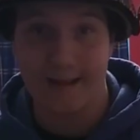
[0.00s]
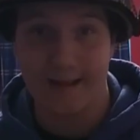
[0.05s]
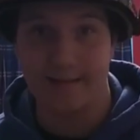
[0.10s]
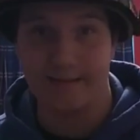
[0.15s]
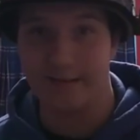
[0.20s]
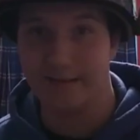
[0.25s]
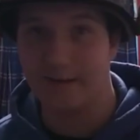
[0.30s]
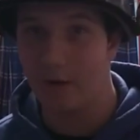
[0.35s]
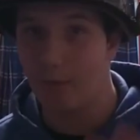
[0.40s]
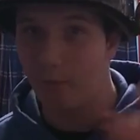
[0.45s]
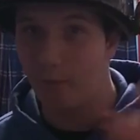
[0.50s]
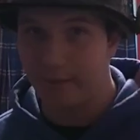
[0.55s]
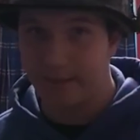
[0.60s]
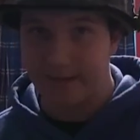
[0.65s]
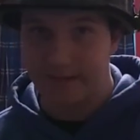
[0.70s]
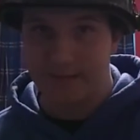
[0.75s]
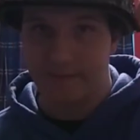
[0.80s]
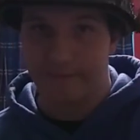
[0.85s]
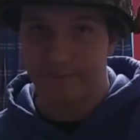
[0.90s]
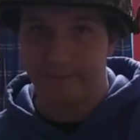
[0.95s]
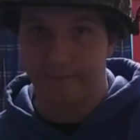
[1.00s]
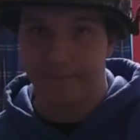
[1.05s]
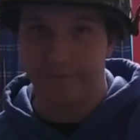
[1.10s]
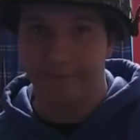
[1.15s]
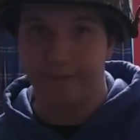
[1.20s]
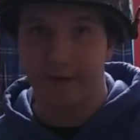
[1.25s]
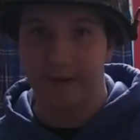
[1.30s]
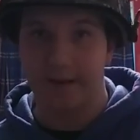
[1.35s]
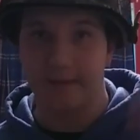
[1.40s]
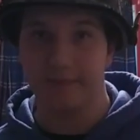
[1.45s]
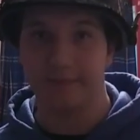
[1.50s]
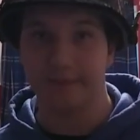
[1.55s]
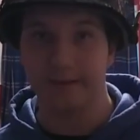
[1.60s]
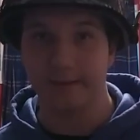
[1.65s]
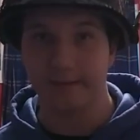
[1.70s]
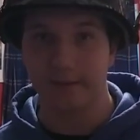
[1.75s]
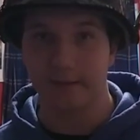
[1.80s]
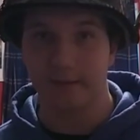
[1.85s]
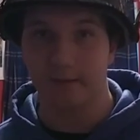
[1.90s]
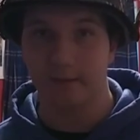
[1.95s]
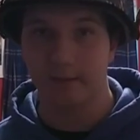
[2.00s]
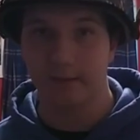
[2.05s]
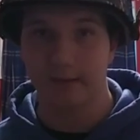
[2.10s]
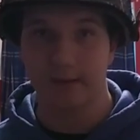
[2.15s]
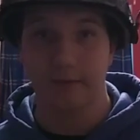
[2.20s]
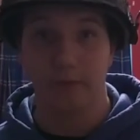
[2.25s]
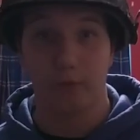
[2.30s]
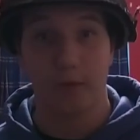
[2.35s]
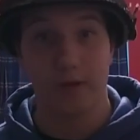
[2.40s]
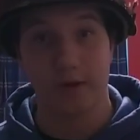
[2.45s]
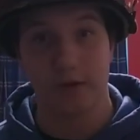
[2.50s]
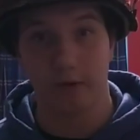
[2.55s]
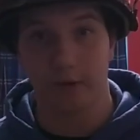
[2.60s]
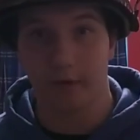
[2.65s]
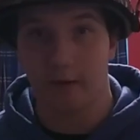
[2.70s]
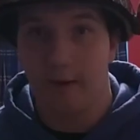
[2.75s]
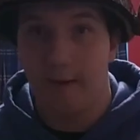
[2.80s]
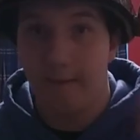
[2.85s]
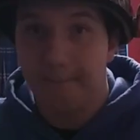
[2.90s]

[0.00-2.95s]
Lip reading: and you don't want this freaking thing to give away your